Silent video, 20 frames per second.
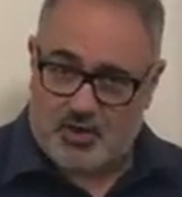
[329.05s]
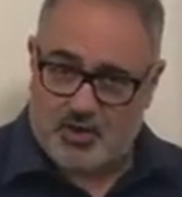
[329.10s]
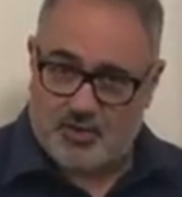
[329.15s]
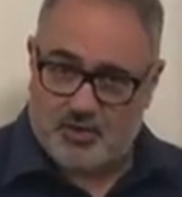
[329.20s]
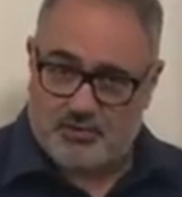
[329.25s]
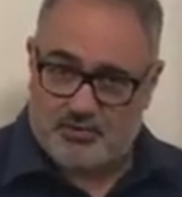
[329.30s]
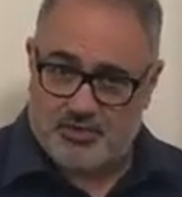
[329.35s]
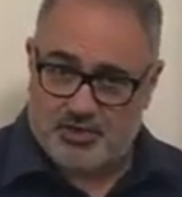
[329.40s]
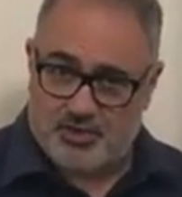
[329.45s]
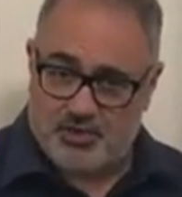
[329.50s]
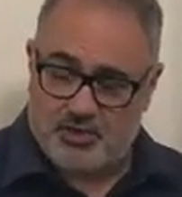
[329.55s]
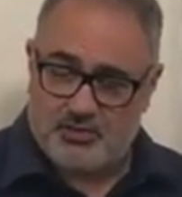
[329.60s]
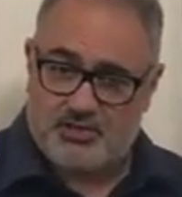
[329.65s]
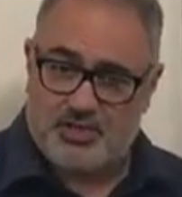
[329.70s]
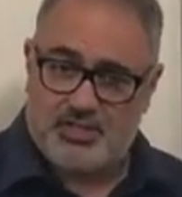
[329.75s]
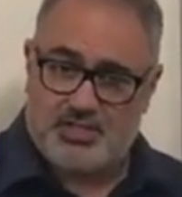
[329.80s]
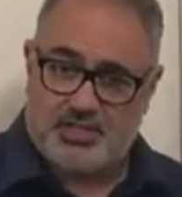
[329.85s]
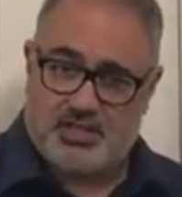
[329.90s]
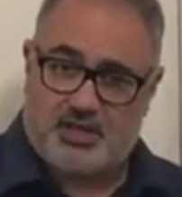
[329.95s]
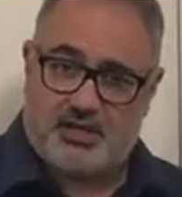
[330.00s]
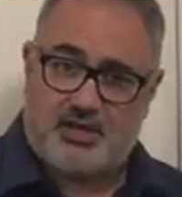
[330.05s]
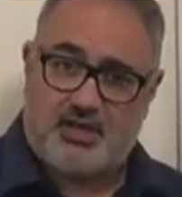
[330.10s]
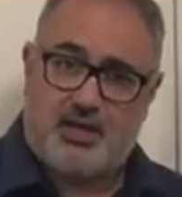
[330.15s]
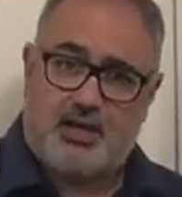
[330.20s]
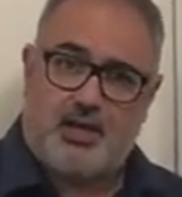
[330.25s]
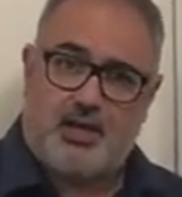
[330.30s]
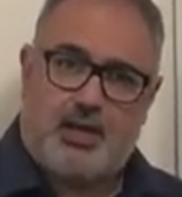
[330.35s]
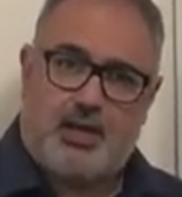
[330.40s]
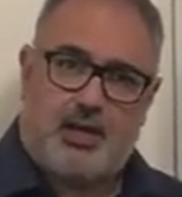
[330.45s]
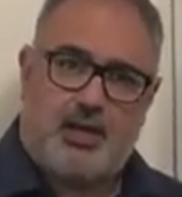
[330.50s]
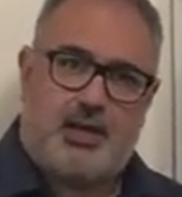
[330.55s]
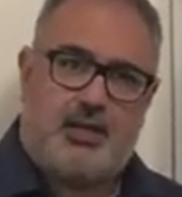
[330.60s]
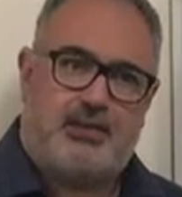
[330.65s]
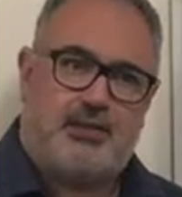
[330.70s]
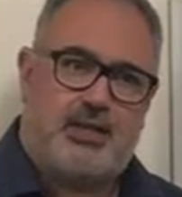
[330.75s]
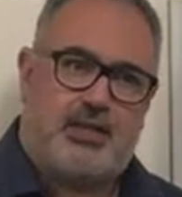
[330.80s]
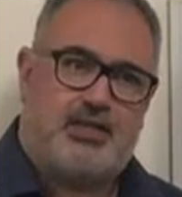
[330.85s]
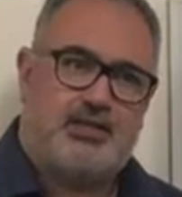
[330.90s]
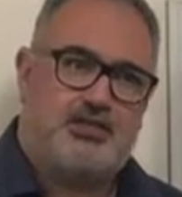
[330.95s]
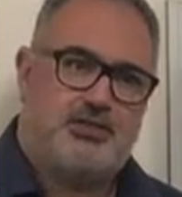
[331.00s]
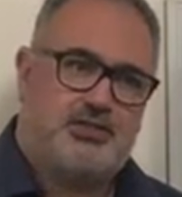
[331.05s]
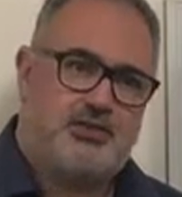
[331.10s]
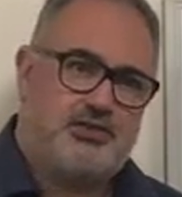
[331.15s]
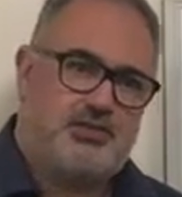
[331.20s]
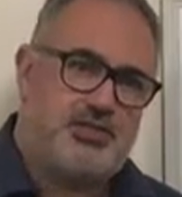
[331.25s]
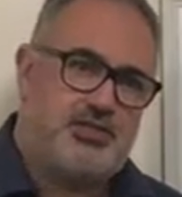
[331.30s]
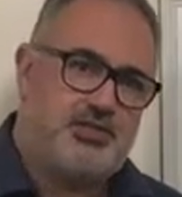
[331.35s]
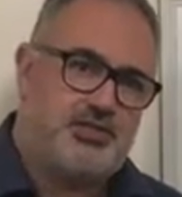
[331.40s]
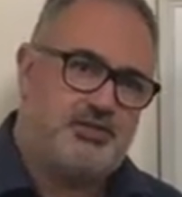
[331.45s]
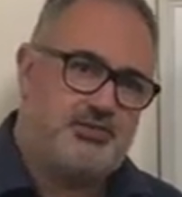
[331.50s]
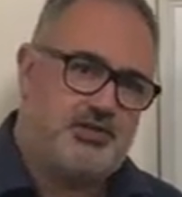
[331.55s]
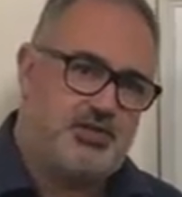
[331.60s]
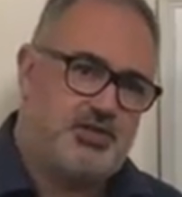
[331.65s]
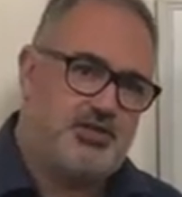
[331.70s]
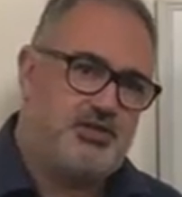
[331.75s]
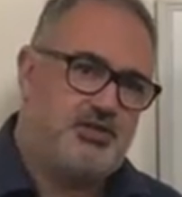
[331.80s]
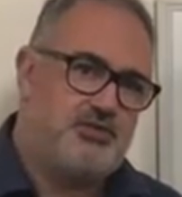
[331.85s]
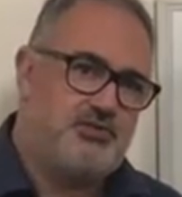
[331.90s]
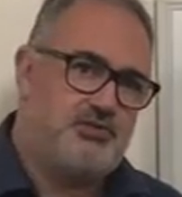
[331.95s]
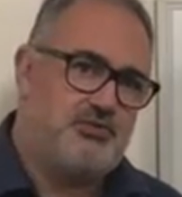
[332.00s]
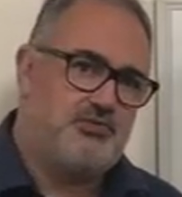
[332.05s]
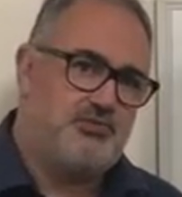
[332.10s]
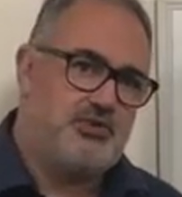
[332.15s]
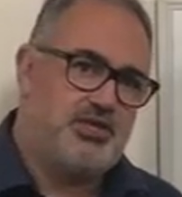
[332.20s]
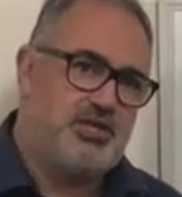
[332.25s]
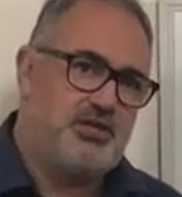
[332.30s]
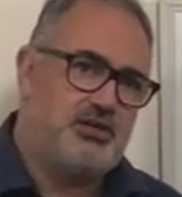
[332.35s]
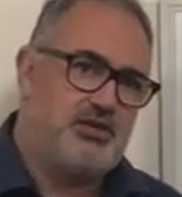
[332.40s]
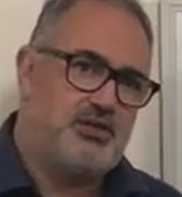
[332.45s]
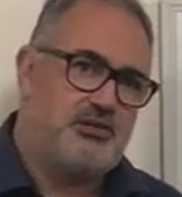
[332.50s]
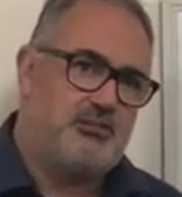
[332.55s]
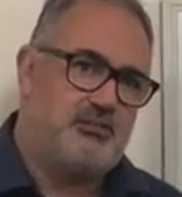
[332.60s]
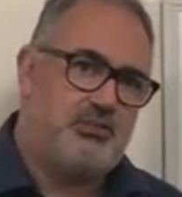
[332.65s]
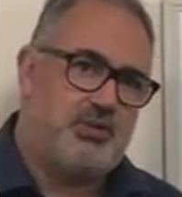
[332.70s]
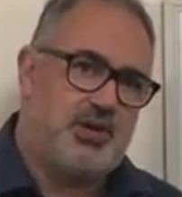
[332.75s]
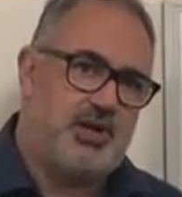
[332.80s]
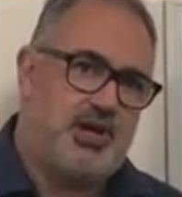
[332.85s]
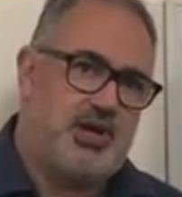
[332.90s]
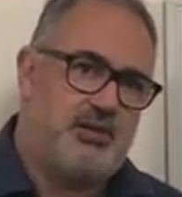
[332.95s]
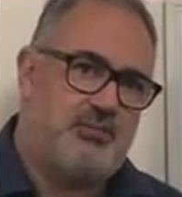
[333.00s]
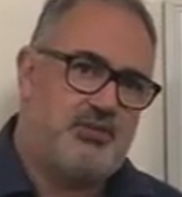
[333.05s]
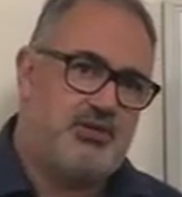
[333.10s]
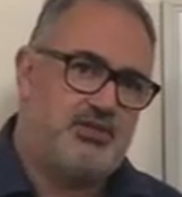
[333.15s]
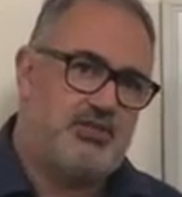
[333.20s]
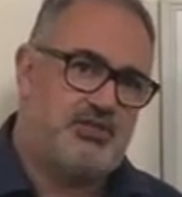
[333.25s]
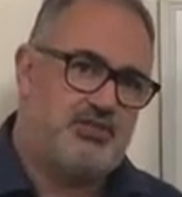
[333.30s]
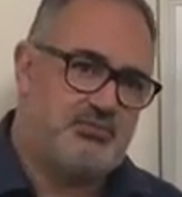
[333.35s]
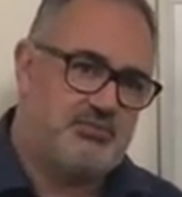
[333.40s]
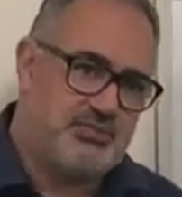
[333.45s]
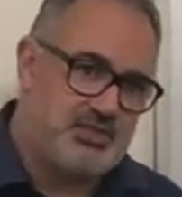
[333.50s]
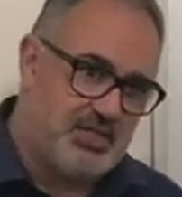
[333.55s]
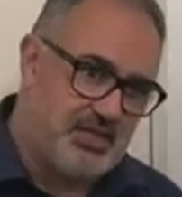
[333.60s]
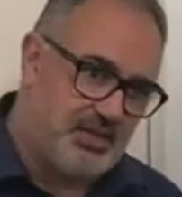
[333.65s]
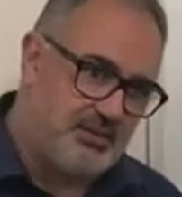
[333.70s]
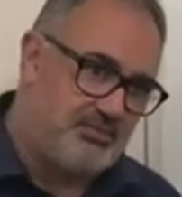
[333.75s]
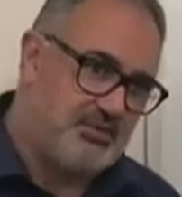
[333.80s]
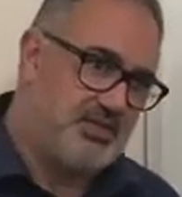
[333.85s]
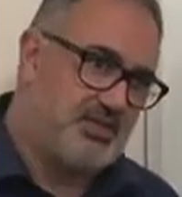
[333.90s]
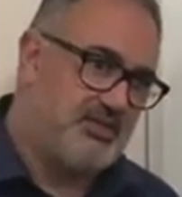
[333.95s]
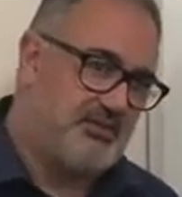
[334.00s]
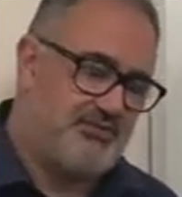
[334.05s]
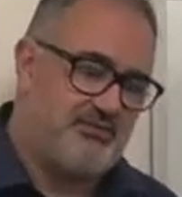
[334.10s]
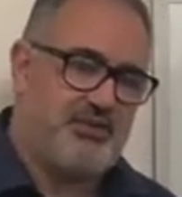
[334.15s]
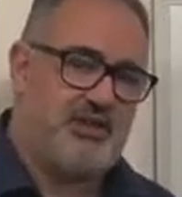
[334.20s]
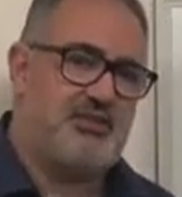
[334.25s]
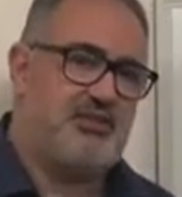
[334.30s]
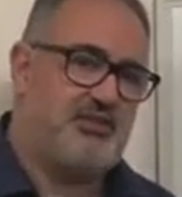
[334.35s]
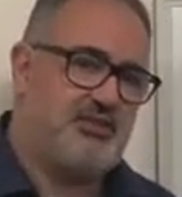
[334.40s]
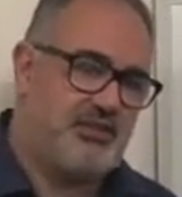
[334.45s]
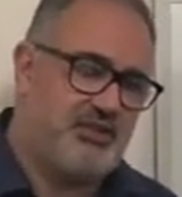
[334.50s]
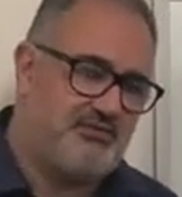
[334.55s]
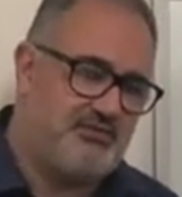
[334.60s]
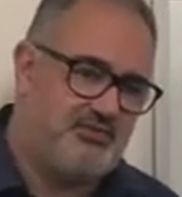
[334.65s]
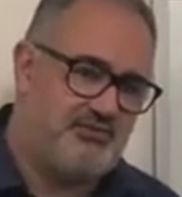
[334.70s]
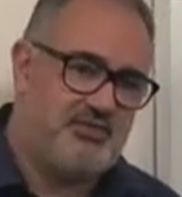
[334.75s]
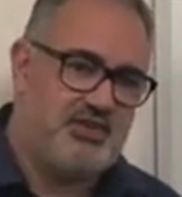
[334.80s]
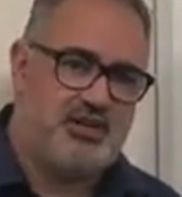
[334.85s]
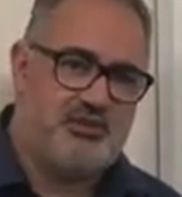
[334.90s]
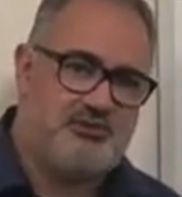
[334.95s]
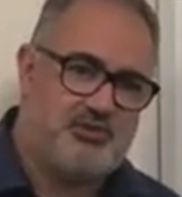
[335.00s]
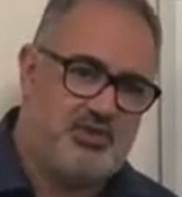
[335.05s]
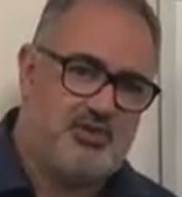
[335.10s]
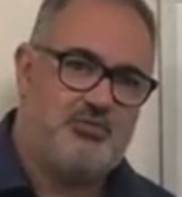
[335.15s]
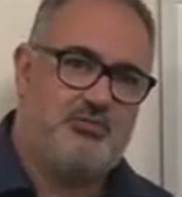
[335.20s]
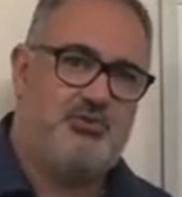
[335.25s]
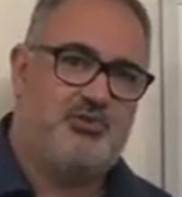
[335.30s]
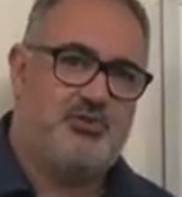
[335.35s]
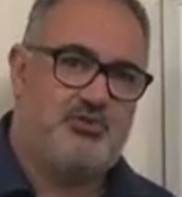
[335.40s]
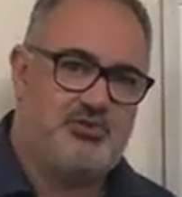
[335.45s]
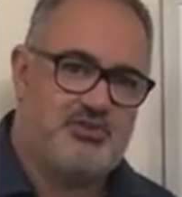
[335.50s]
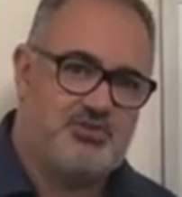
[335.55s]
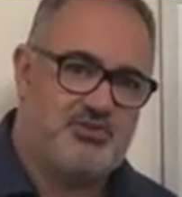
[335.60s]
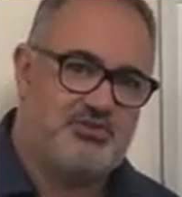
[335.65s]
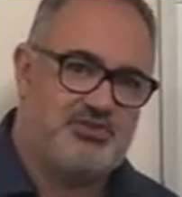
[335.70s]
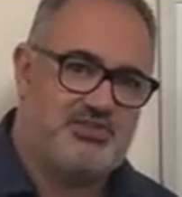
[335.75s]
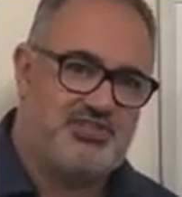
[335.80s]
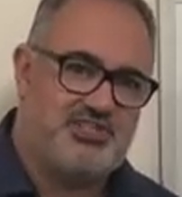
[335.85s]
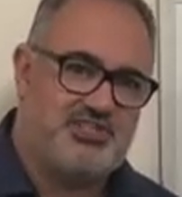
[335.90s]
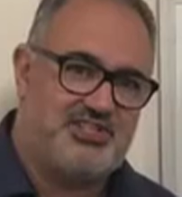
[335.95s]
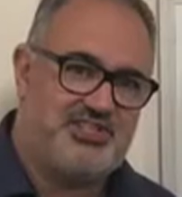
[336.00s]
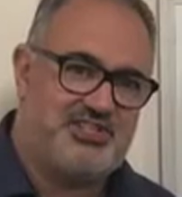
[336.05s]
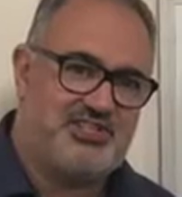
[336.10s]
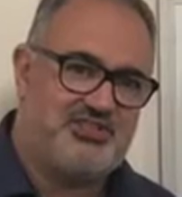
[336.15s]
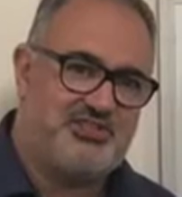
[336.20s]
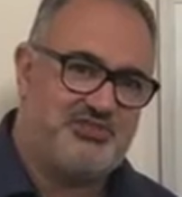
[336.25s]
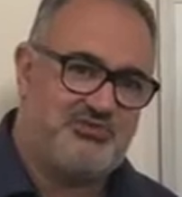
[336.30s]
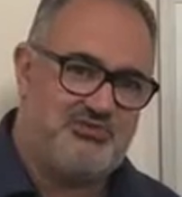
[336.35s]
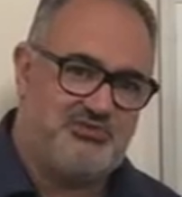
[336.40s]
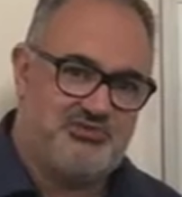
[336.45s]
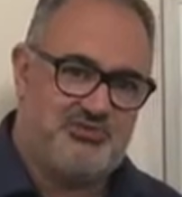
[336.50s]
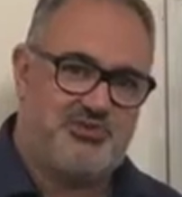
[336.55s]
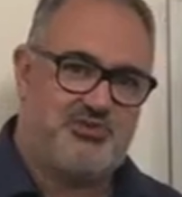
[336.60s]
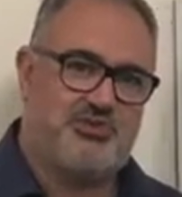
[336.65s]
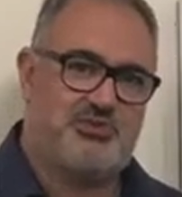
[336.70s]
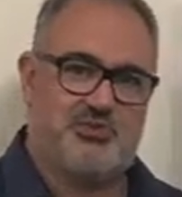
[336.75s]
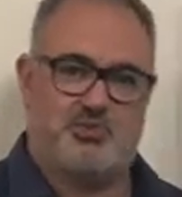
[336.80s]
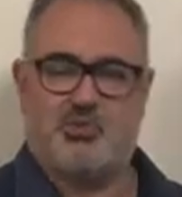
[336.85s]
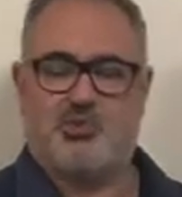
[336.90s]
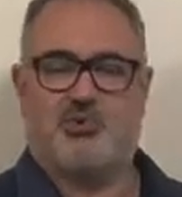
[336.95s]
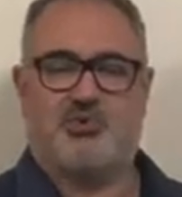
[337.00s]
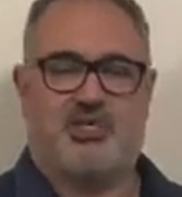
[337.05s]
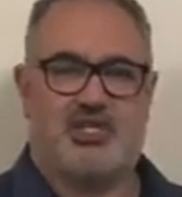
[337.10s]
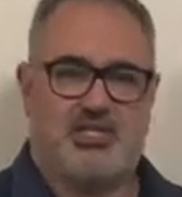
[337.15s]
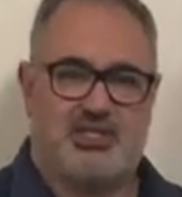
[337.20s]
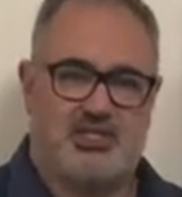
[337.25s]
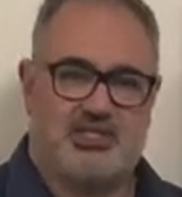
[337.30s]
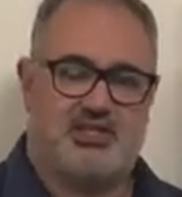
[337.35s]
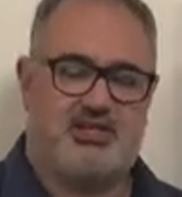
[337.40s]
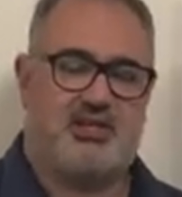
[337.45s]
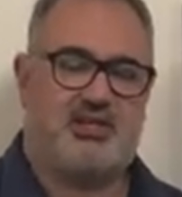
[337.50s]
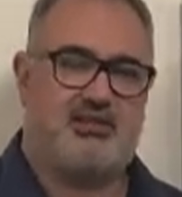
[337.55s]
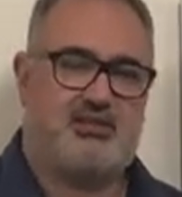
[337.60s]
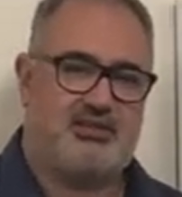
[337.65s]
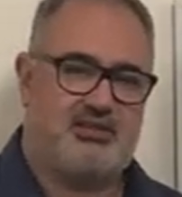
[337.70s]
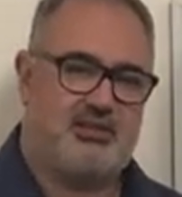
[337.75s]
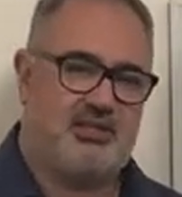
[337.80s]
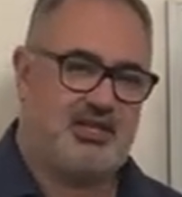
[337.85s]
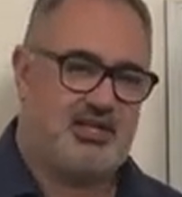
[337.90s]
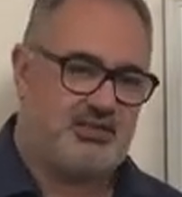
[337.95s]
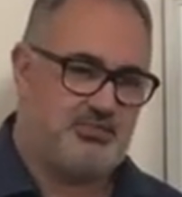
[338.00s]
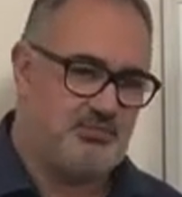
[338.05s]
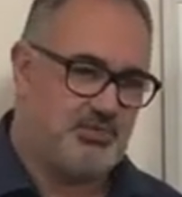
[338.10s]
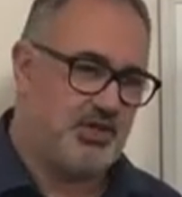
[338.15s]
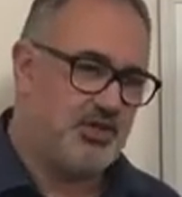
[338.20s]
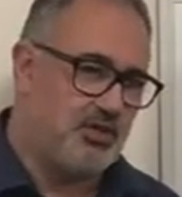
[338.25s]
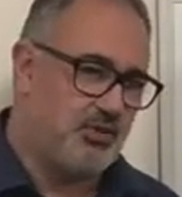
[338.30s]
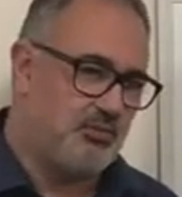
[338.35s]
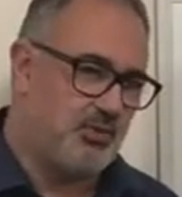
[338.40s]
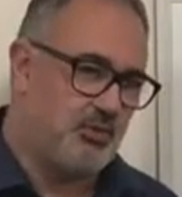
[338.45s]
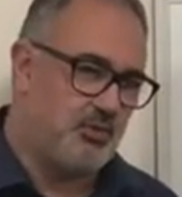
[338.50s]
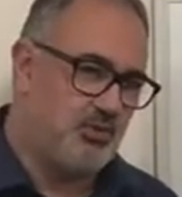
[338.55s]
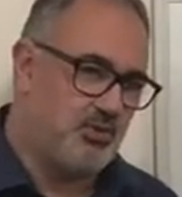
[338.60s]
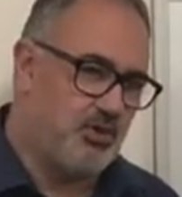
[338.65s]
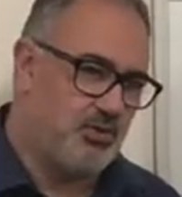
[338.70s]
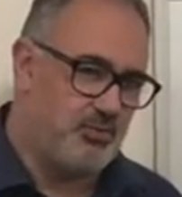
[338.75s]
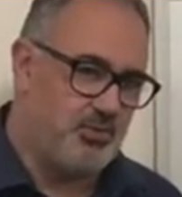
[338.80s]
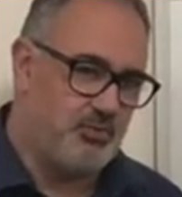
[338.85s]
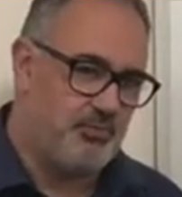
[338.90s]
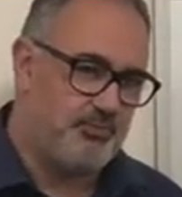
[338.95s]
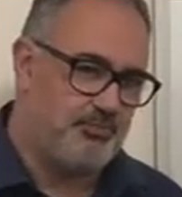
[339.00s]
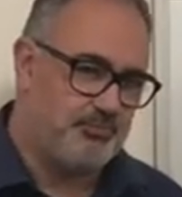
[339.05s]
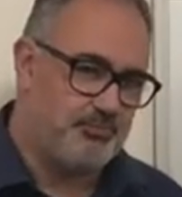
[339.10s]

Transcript: of a ureter and then has gone into acute renal impairment. Sometimes the fact that they've developed opioid toxicity is the first warning sign that that's become a problem.